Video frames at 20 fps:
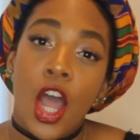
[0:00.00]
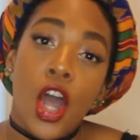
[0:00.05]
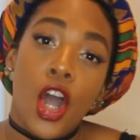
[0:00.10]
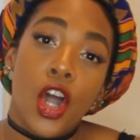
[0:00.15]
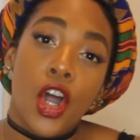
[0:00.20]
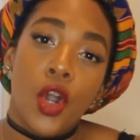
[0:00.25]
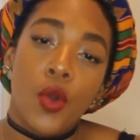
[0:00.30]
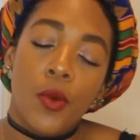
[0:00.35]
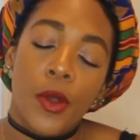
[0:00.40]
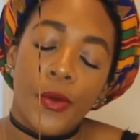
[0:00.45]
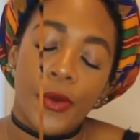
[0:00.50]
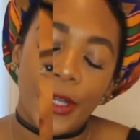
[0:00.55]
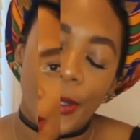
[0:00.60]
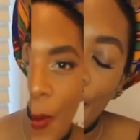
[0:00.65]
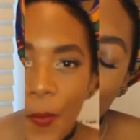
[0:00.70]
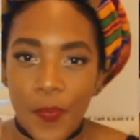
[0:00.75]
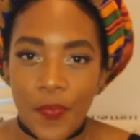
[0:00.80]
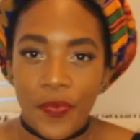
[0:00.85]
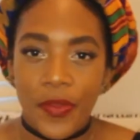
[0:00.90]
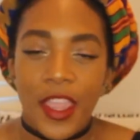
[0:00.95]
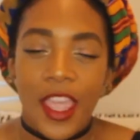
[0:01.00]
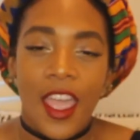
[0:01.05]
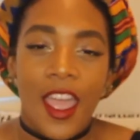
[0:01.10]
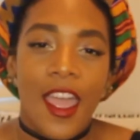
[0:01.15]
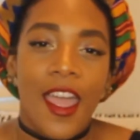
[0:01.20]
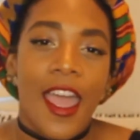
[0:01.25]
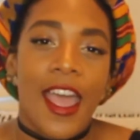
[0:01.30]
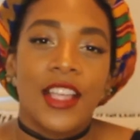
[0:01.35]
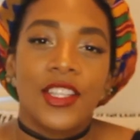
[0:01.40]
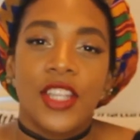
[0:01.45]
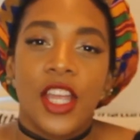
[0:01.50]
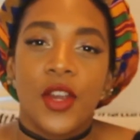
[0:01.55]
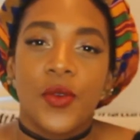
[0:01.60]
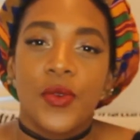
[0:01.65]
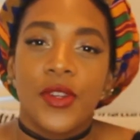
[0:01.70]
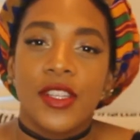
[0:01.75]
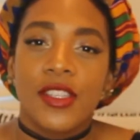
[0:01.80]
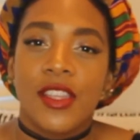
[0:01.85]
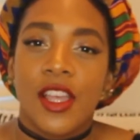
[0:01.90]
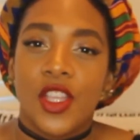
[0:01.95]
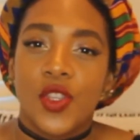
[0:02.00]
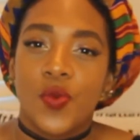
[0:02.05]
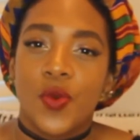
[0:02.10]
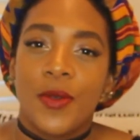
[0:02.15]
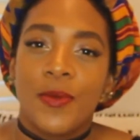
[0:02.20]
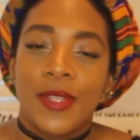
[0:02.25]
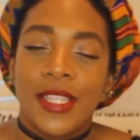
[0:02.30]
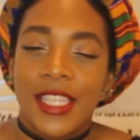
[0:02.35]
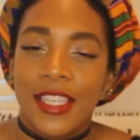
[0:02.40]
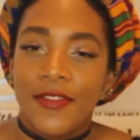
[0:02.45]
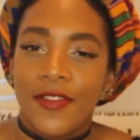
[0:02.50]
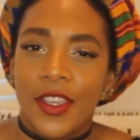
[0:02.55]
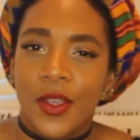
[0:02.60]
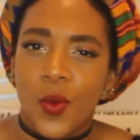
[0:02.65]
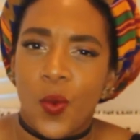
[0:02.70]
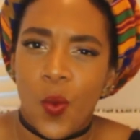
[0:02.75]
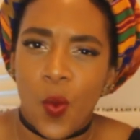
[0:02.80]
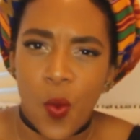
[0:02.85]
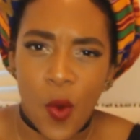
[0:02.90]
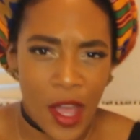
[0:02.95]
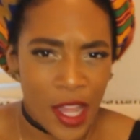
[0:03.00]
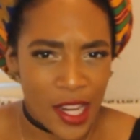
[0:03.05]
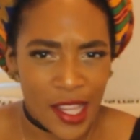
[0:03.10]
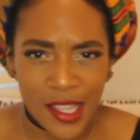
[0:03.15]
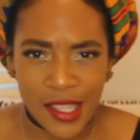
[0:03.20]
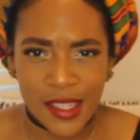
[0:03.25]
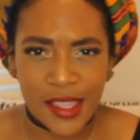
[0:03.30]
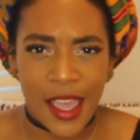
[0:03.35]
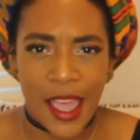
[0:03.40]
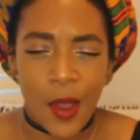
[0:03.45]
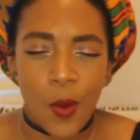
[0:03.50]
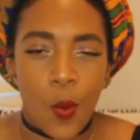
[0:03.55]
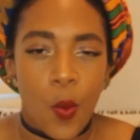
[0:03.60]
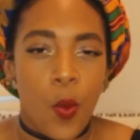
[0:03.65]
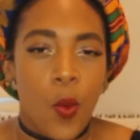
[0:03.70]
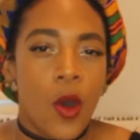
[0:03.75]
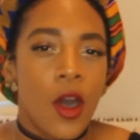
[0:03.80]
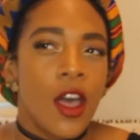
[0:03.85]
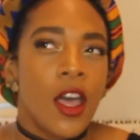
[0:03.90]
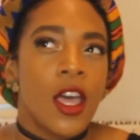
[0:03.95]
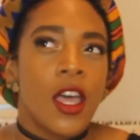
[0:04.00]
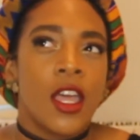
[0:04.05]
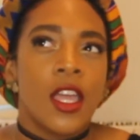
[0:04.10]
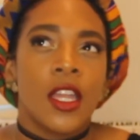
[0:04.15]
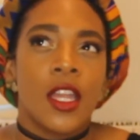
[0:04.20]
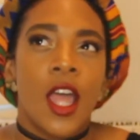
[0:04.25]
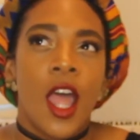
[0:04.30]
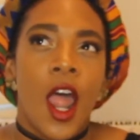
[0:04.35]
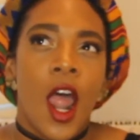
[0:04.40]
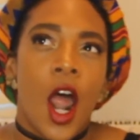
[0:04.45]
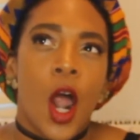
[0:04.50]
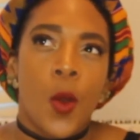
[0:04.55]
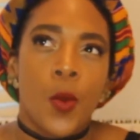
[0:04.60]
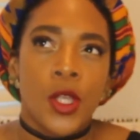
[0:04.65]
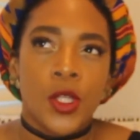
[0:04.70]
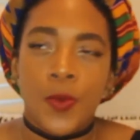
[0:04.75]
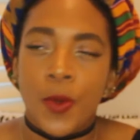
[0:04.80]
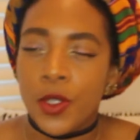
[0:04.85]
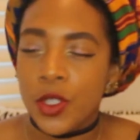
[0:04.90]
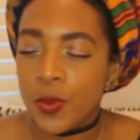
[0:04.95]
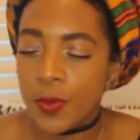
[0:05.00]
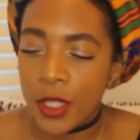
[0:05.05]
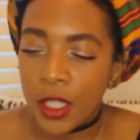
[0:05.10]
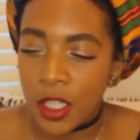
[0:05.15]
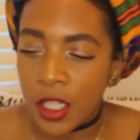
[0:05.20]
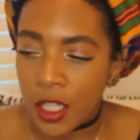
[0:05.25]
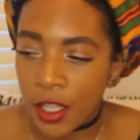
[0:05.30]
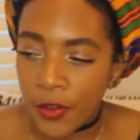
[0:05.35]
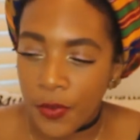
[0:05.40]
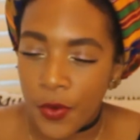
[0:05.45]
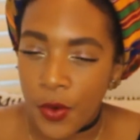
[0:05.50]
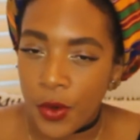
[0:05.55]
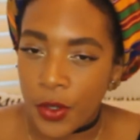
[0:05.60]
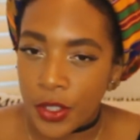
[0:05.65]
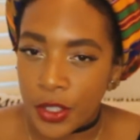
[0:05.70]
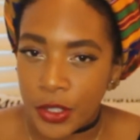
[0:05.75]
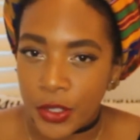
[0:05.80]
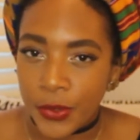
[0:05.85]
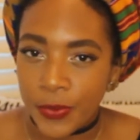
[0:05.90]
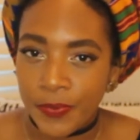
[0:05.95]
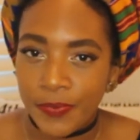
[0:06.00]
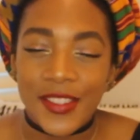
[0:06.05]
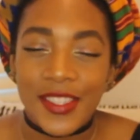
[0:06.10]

Corona. Renaissance Women TV. What is that? What are we supposed to be looking forward to?